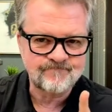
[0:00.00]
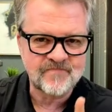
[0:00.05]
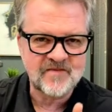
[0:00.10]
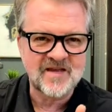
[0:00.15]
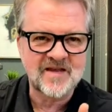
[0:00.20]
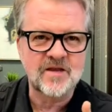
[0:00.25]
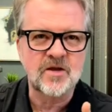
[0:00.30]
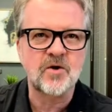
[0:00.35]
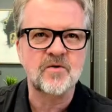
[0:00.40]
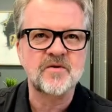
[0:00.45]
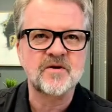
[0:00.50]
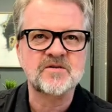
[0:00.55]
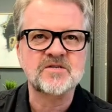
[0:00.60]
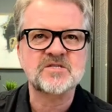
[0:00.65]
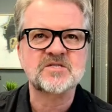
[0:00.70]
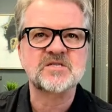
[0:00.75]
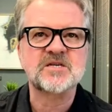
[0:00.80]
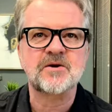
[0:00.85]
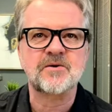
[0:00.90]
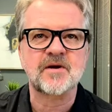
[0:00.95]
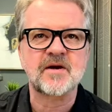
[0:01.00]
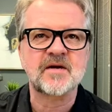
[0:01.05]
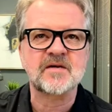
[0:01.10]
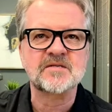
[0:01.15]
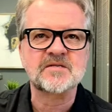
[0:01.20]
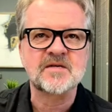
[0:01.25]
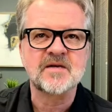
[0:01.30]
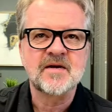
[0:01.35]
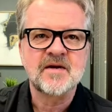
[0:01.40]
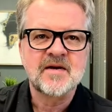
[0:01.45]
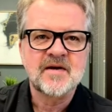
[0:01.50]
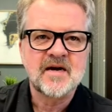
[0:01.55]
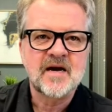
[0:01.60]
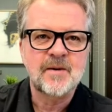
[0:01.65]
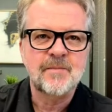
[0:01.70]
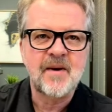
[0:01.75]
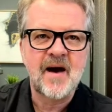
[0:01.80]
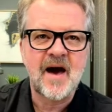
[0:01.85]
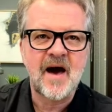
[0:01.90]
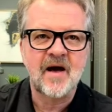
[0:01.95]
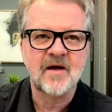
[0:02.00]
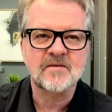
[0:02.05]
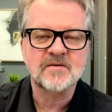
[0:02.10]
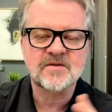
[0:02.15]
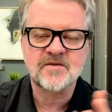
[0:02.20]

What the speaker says: you know they're serious about